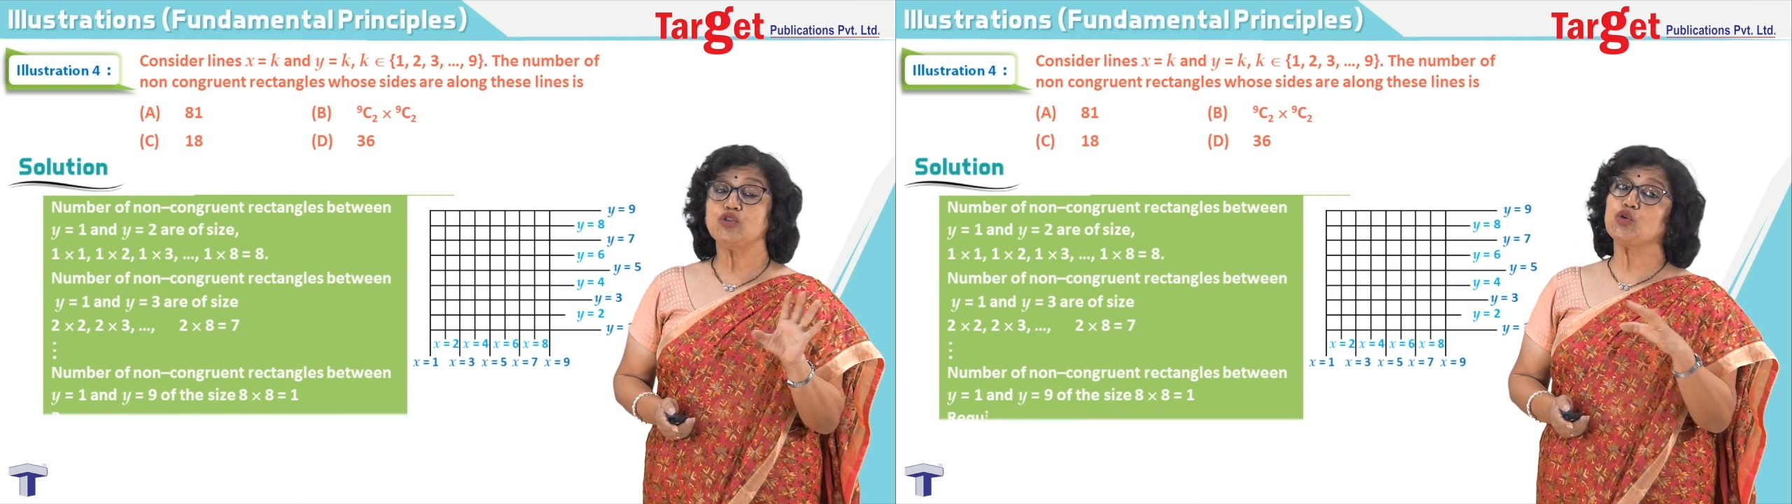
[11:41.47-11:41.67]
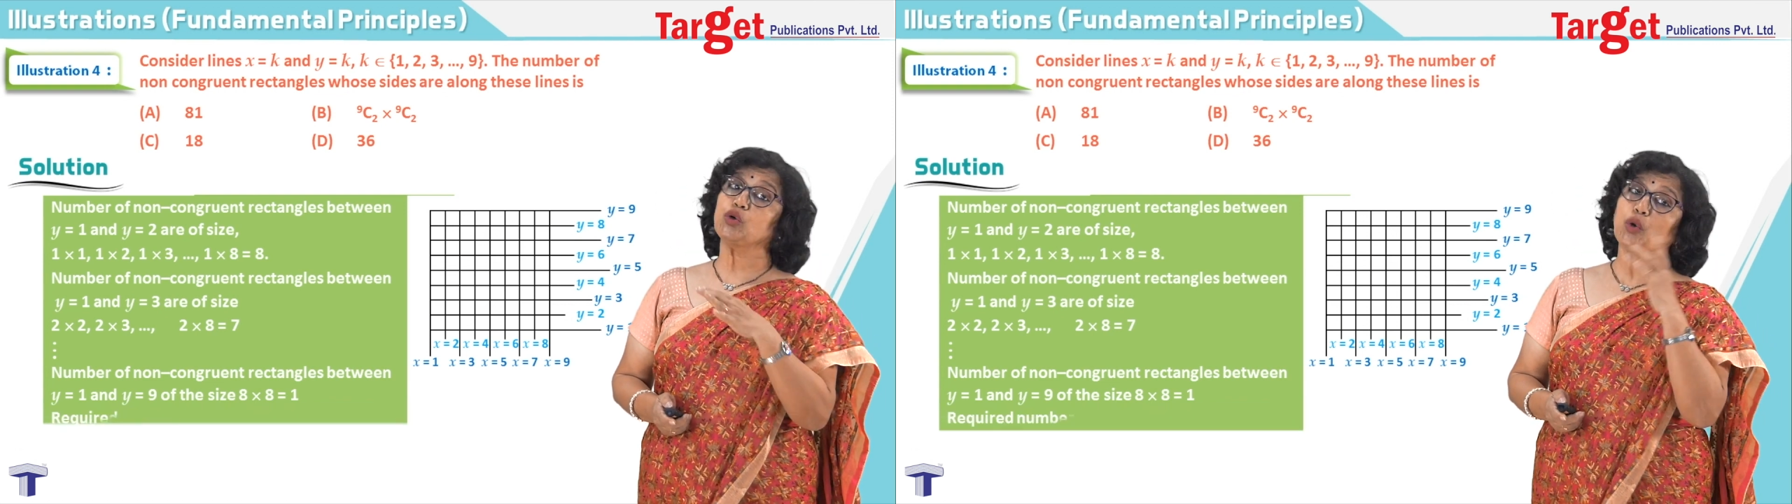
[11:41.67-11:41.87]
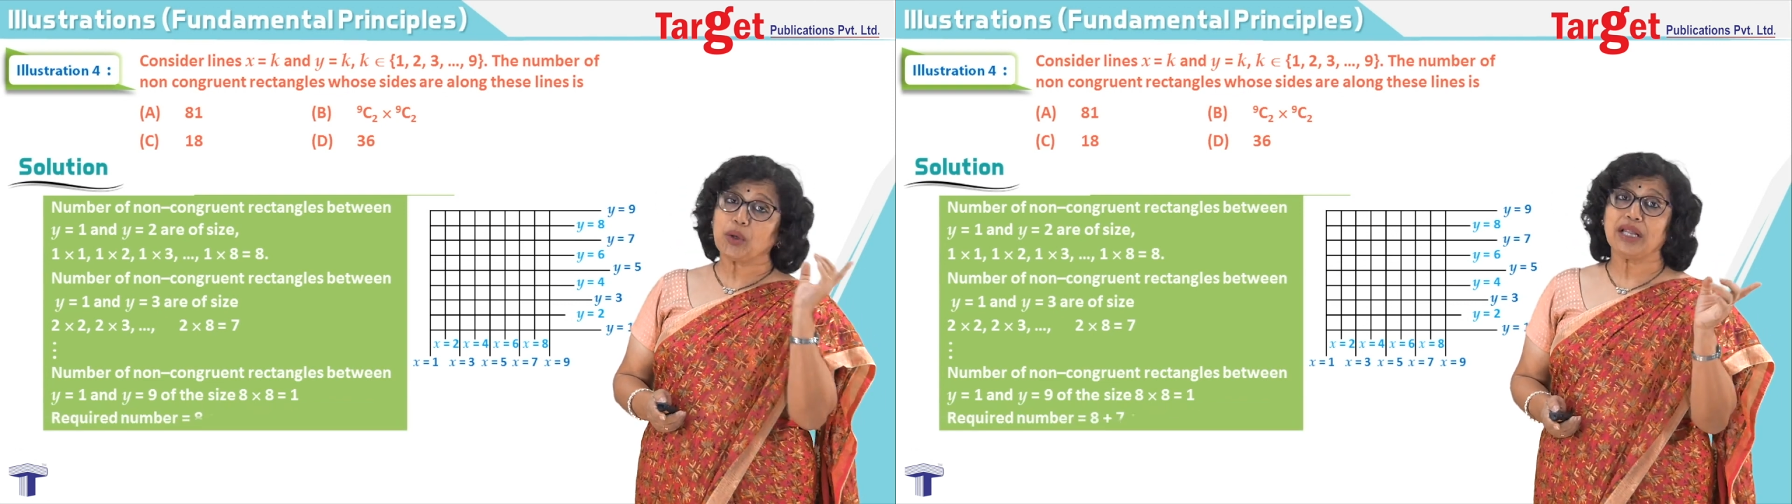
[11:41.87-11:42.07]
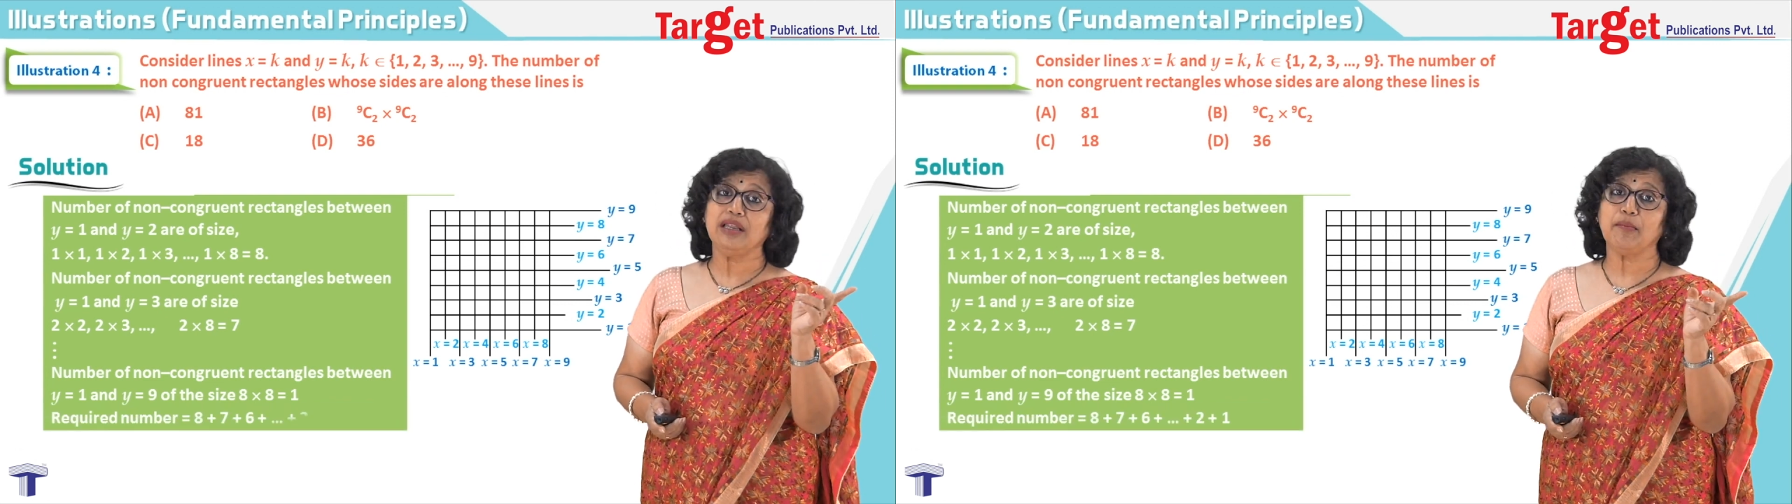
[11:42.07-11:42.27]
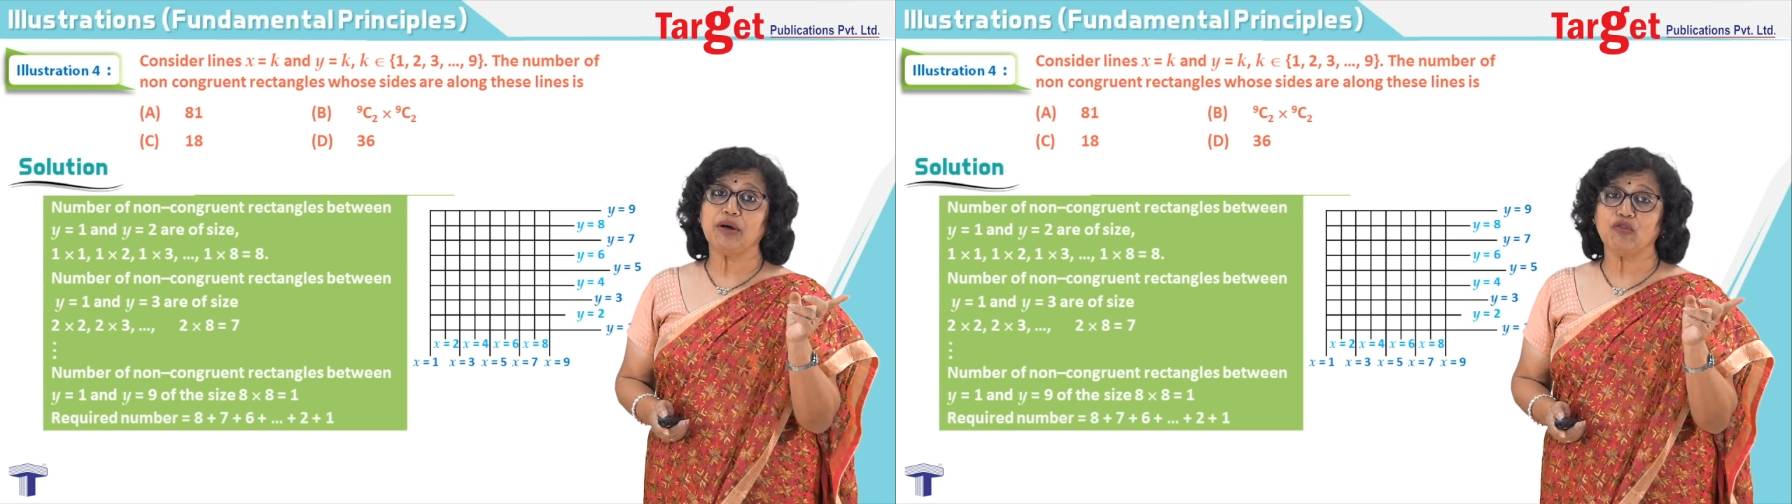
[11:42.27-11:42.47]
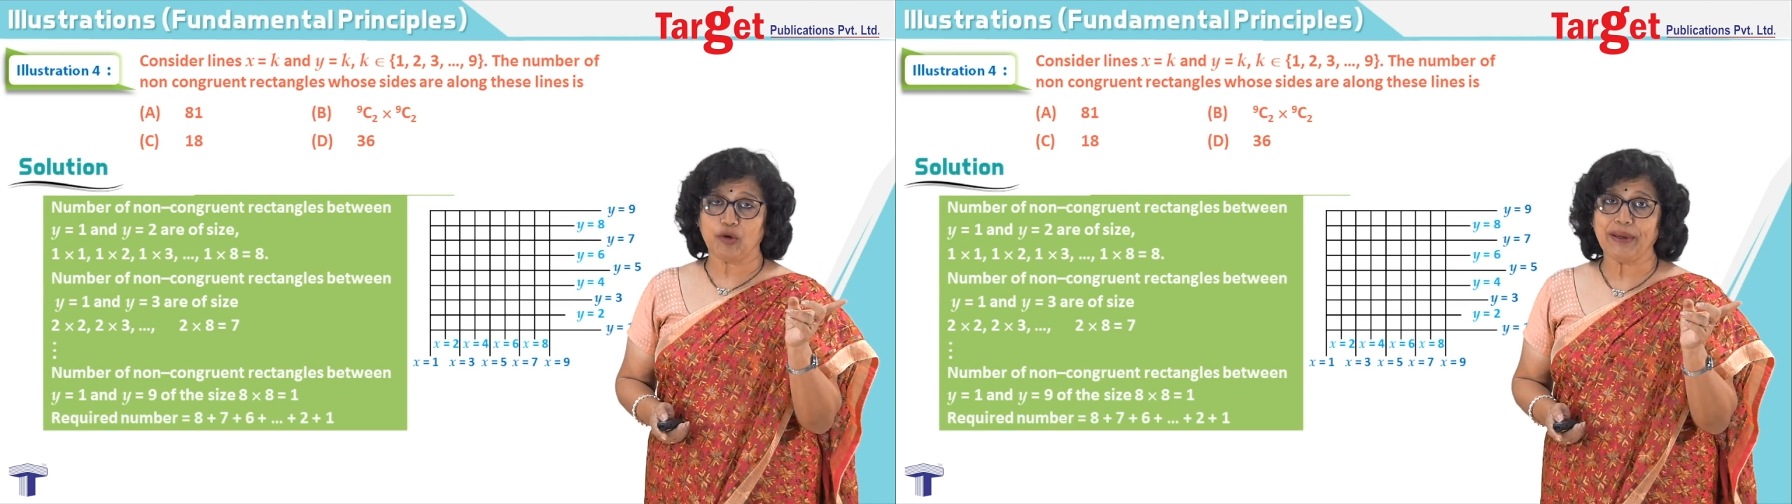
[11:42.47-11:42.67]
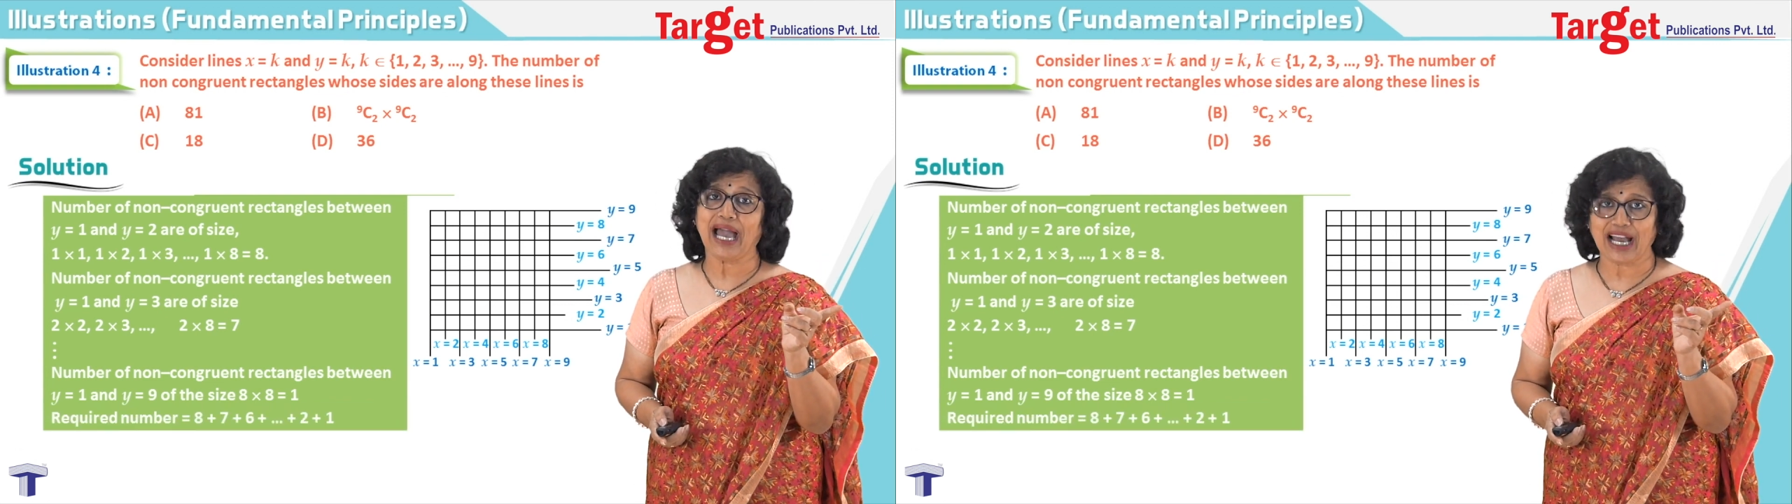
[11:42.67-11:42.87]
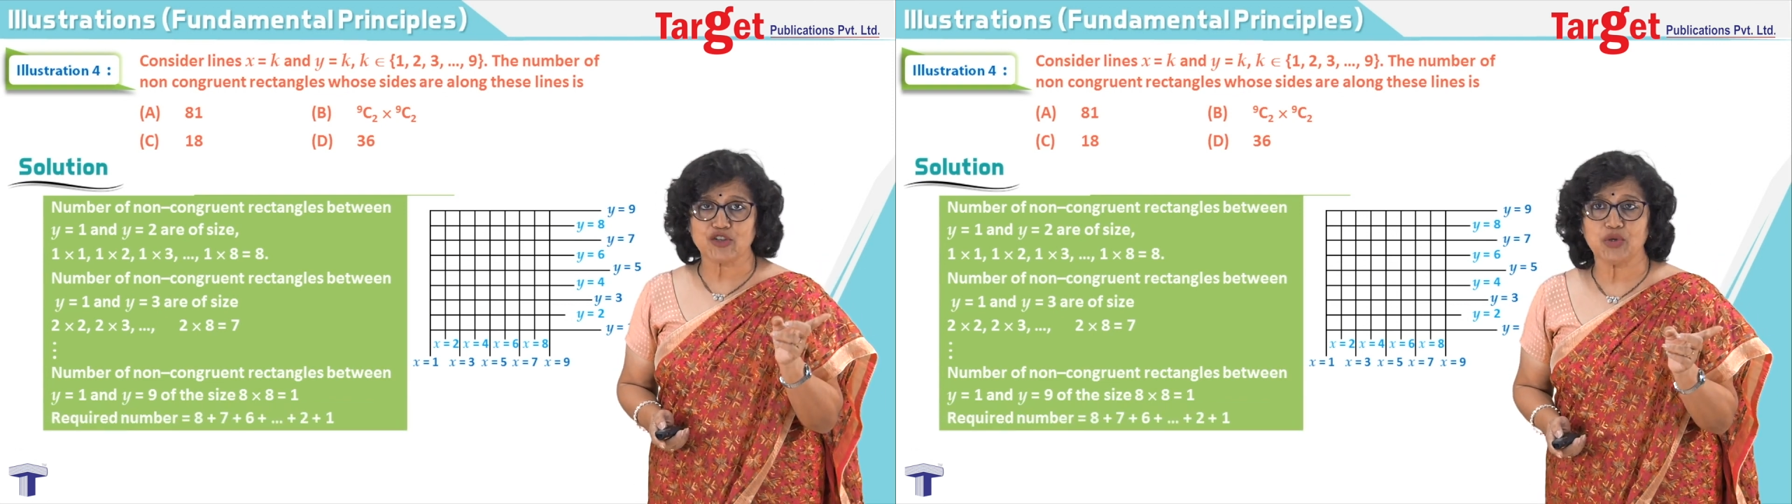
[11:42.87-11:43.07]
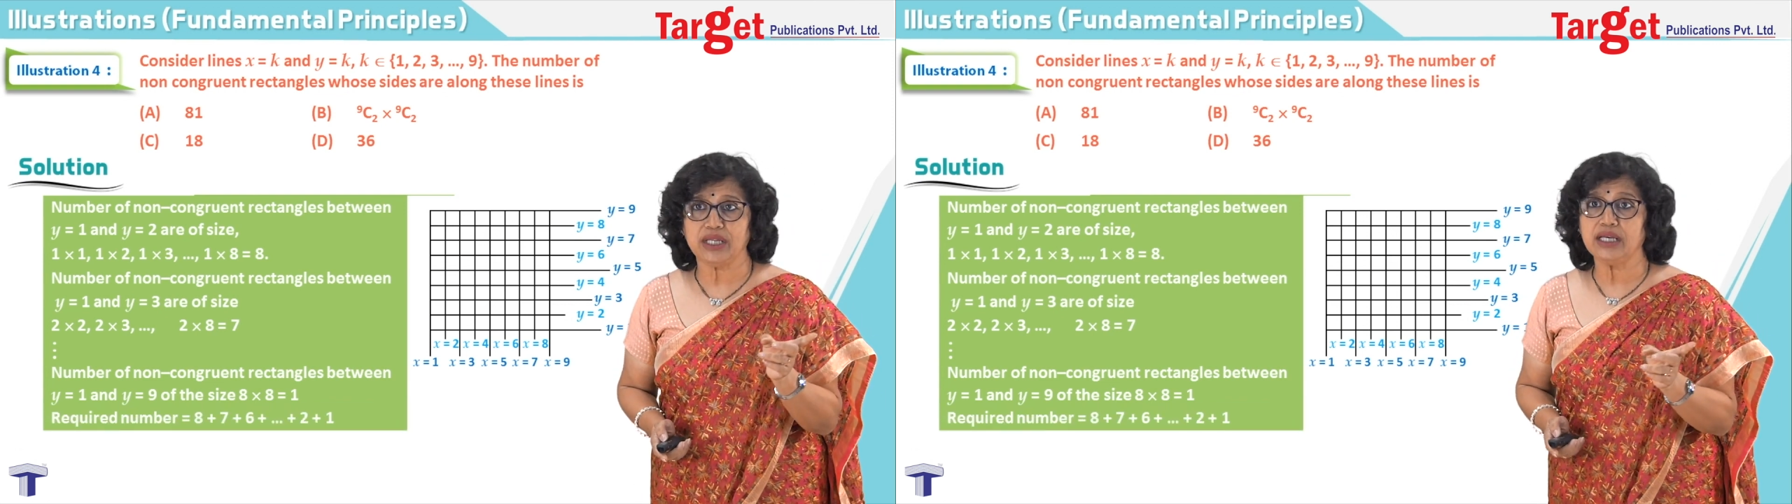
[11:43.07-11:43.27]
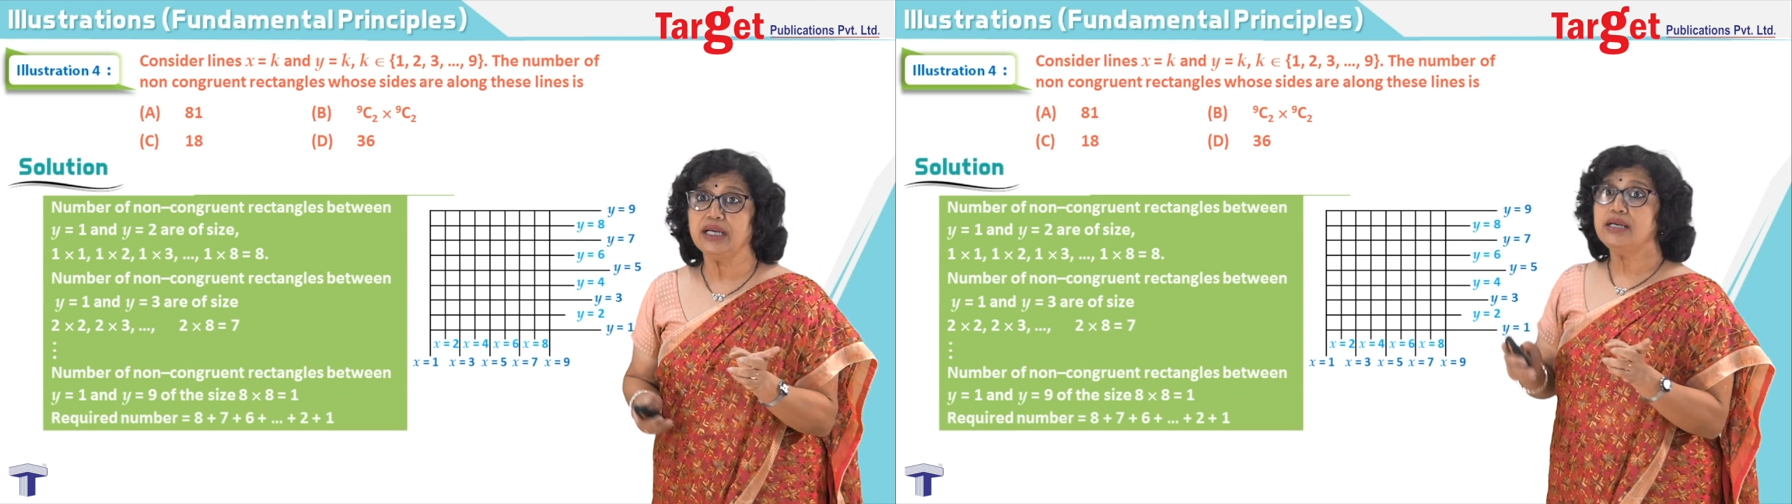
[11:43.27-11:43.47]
So total number would be actually